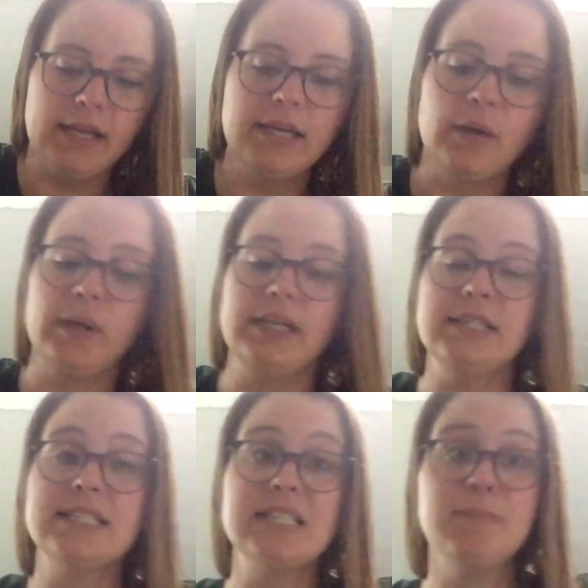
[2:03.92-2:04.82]
Now I
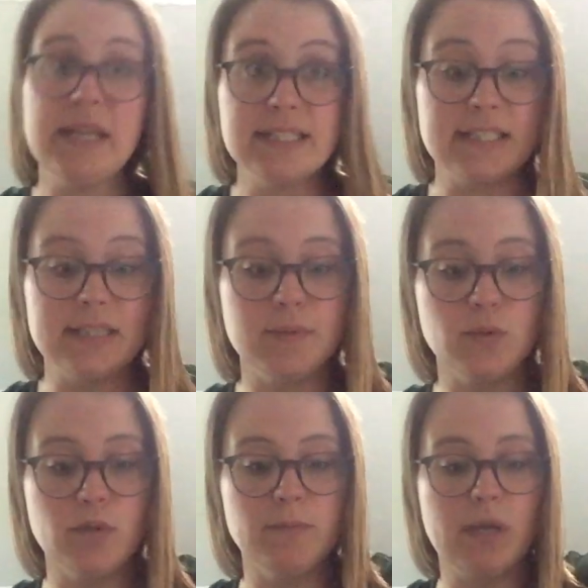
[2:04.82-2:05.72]
need spaces
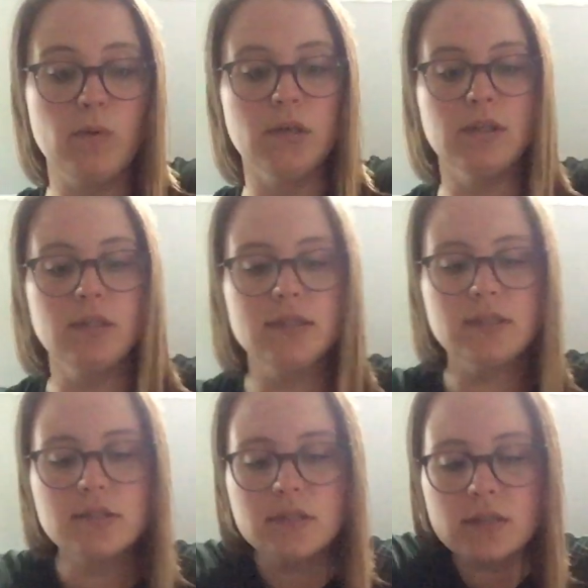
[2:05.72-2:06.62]
between my
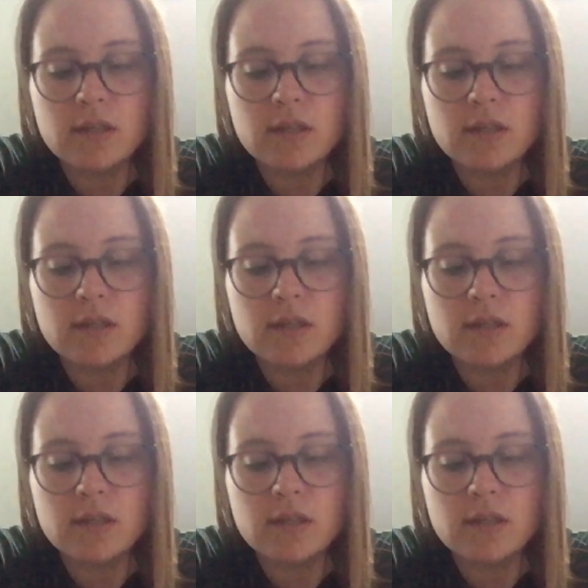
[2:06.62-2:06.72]
words.